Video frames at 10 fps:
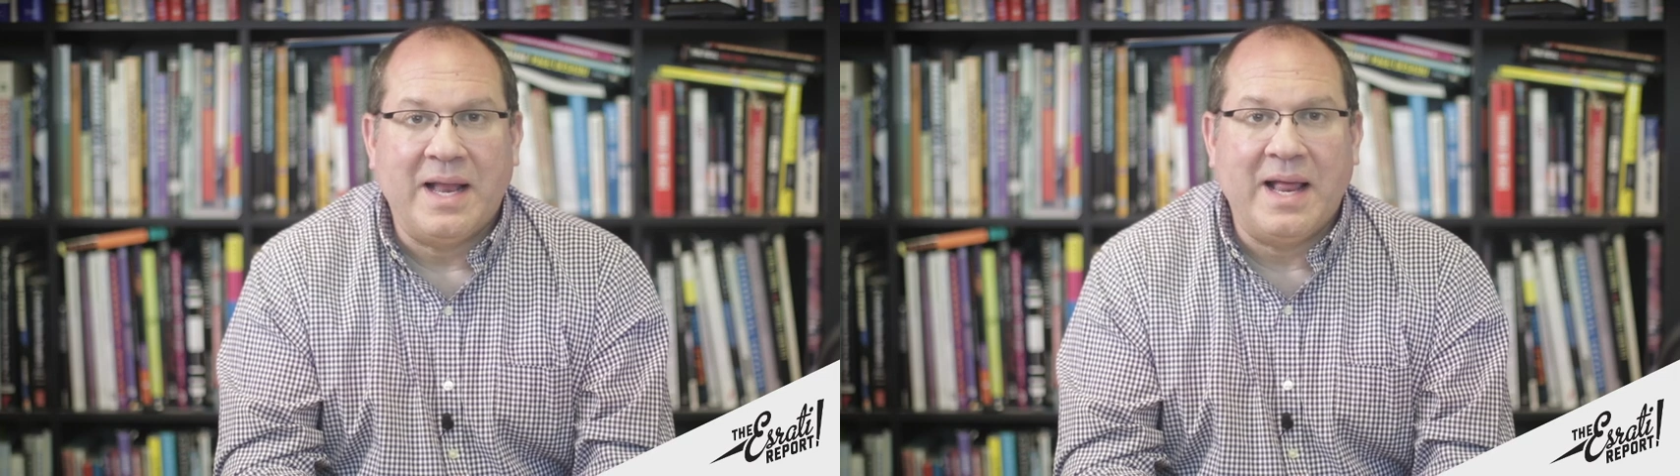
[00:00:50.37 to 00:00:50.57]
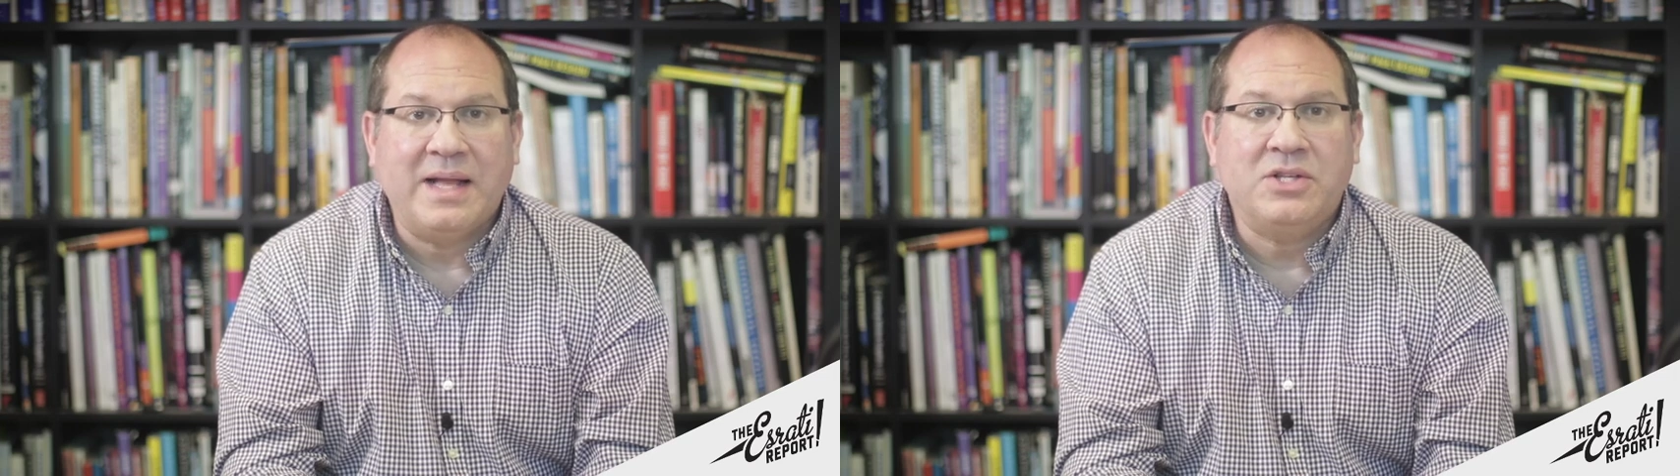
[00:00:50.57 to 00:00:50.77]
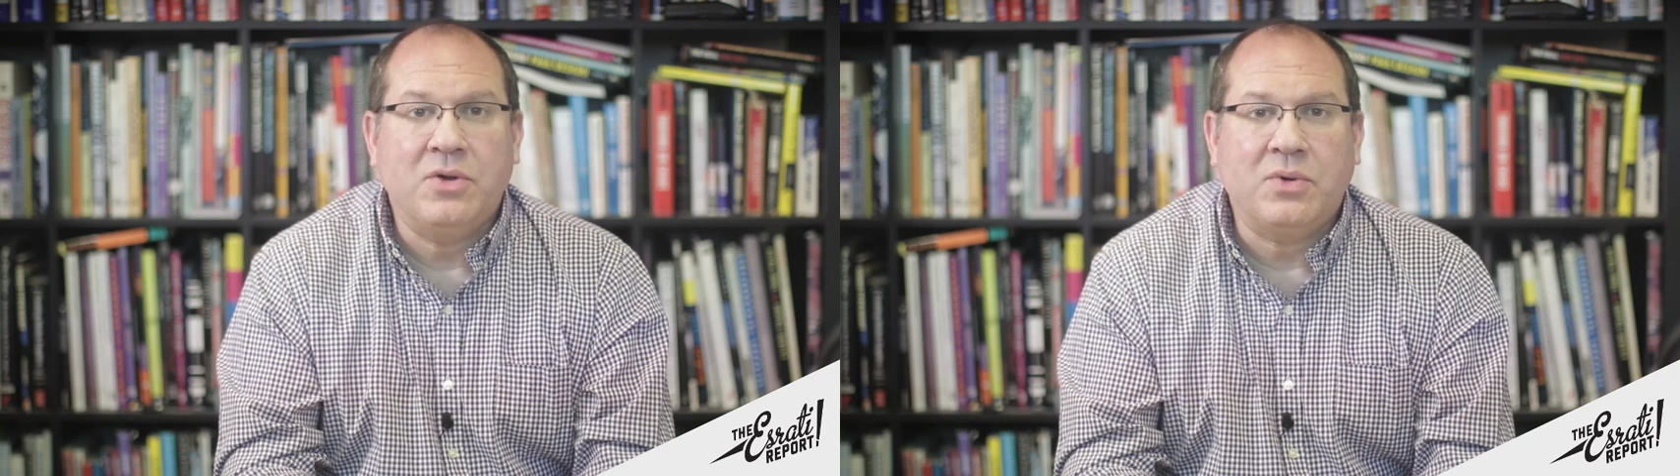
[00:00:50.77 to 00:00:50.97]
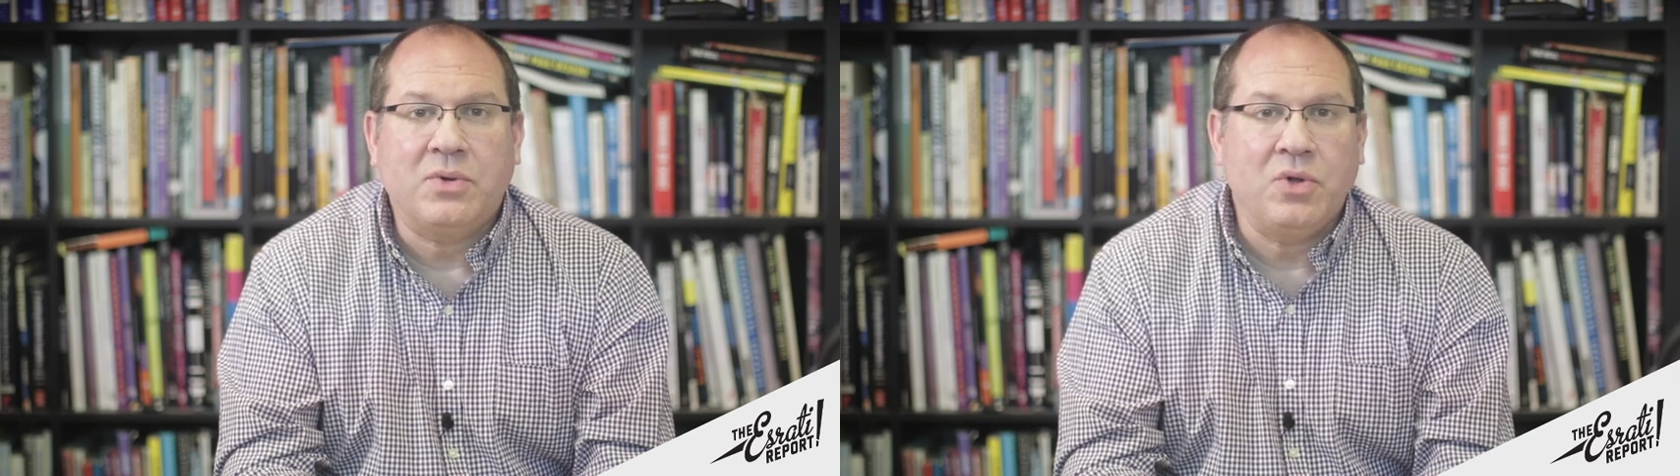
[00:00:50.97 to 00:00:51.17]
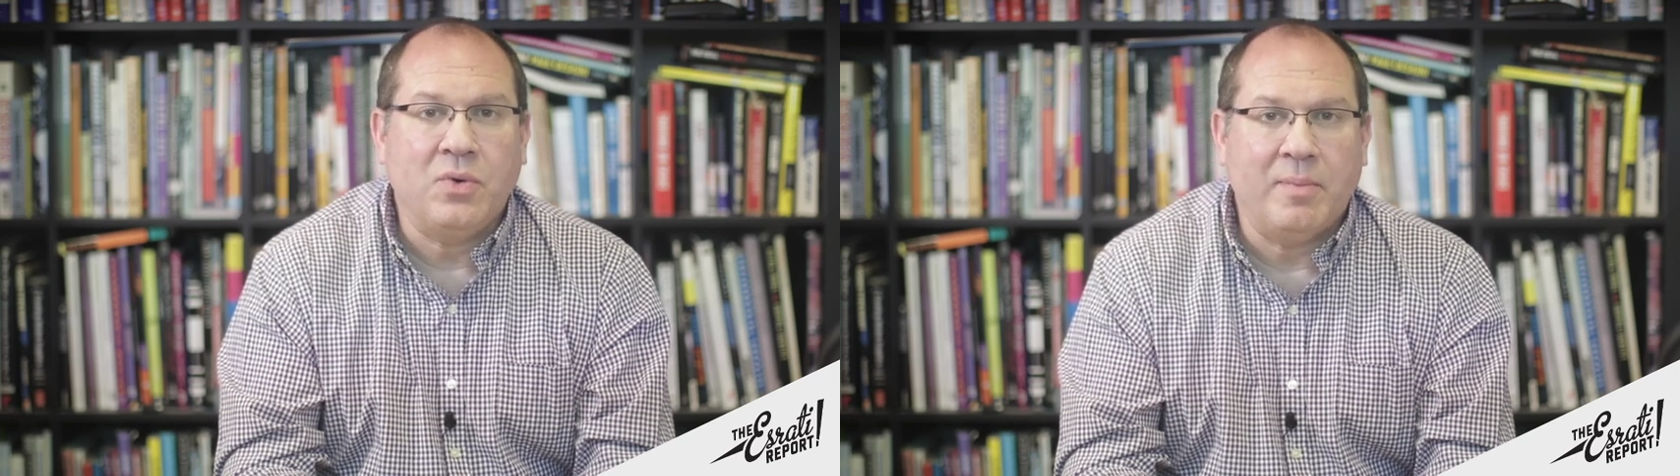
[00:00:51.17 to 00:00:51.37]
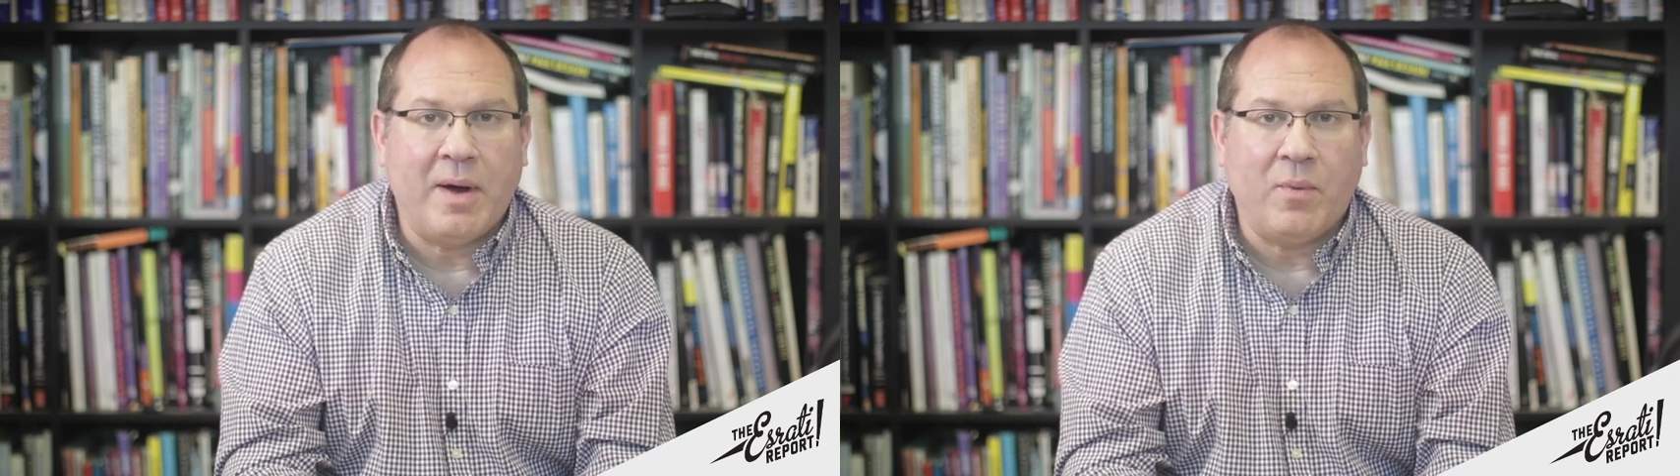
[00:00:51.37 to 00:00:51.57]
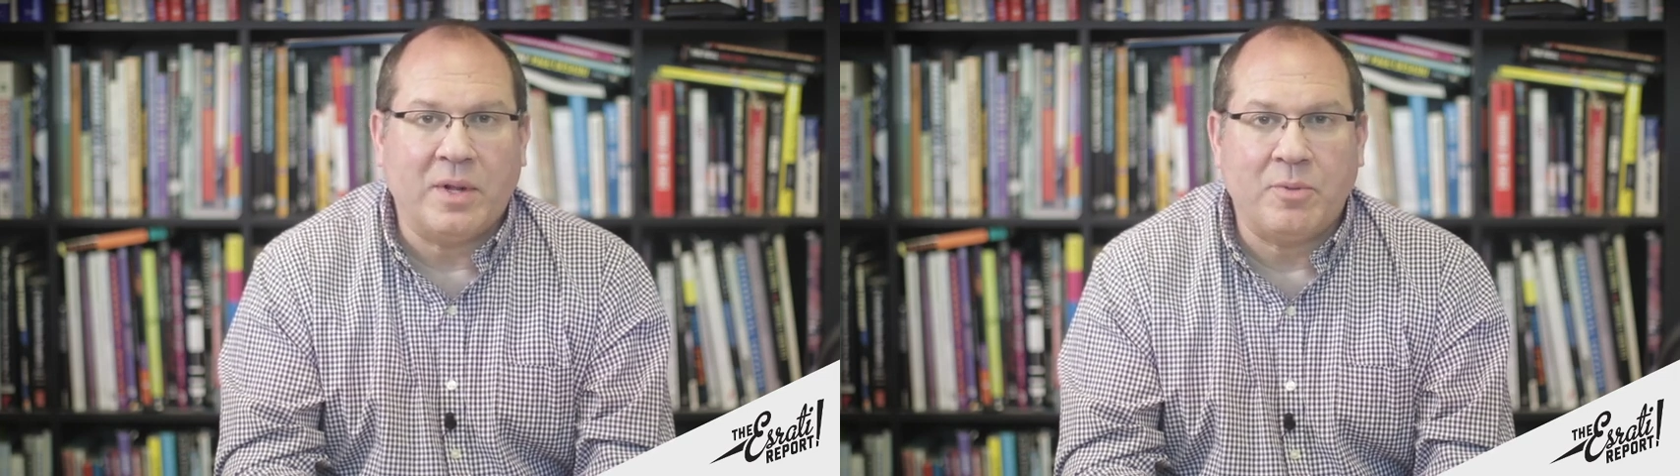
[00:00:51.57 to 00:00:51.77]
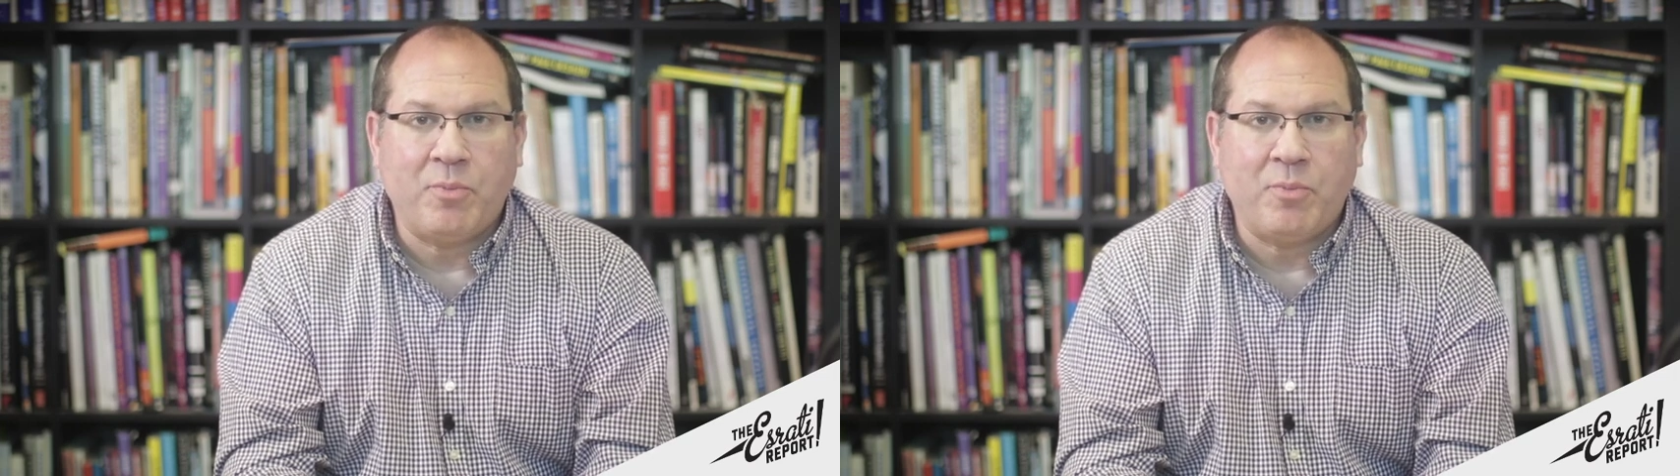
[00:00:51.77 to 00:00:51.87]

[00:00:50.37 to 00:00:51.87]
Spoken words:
and has no clue about what the